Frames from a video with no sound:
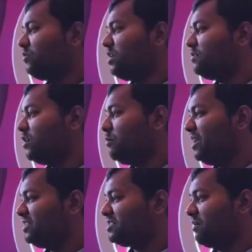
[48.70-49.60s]
one of our
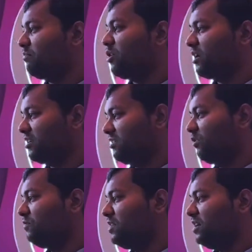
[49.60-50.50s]
mainstream product is
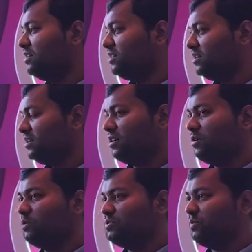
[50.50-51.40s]
Luffa,
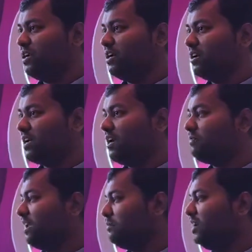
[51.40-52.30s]
which we are kind
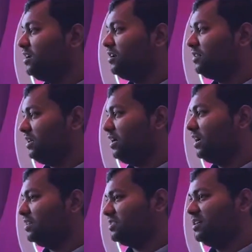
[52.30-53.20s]
of like built on the
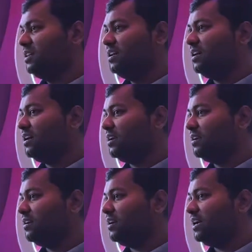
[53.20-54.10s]
Canvas.
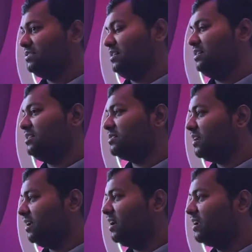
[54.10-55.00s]
As I
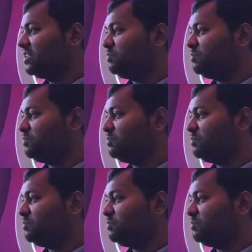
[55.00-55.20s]
said, Canvas